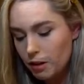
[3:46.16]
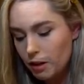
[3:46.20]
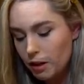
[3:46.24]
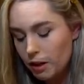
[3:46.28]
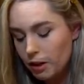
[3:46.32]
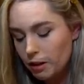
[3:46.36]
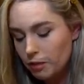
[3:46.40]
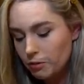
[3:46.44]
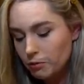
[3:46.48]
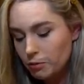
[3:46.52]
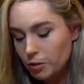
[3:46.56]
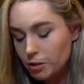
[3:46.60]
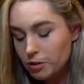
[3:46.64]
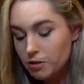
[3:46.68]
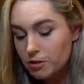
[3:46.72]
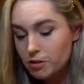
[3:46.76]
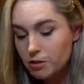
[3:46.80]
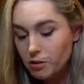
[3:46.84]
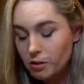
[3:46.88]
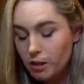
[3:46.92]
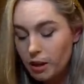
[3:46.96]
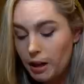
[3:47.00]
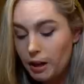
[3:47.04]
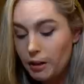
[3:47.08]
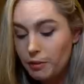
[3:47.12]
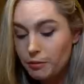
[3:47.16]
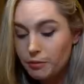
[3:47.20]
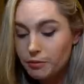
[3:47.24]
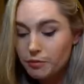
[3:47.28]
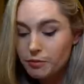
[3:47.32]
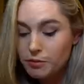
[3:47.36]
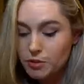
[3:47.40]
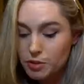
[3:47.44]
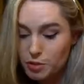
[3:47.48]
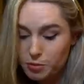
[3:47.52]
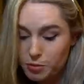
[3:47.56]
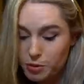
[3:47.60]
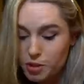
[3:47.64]
and will still
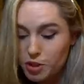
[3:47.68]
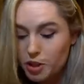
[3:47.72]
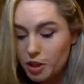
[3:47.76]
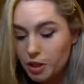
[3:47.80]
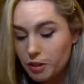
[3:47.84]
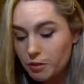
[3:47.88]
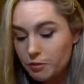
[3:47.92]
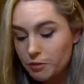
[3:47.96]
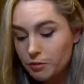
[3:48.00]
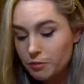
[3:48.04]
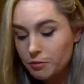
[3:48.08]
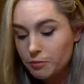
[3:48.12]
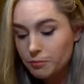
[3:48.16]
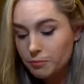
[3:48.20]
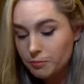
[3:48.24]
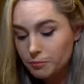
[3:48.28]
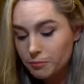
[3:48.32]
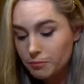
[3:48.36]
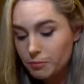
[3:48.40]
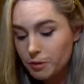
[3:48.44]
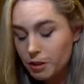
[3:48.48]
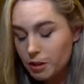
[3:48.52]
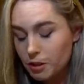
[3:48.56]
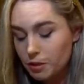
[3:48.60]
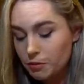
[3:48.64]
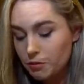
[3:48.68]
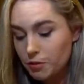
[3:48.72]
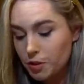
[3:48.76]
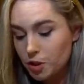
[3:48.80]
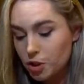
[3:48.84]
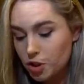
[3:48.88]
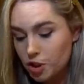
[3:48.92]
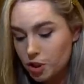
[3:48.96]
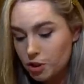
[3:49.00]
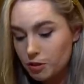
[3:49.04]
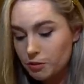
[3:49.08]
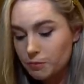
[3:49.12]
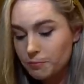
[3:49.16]
have to achieve in the
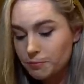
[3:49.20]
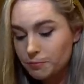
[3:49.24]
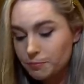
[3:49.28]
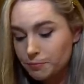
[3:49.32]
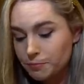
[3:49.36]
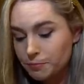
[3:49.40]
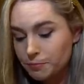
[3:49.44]
future.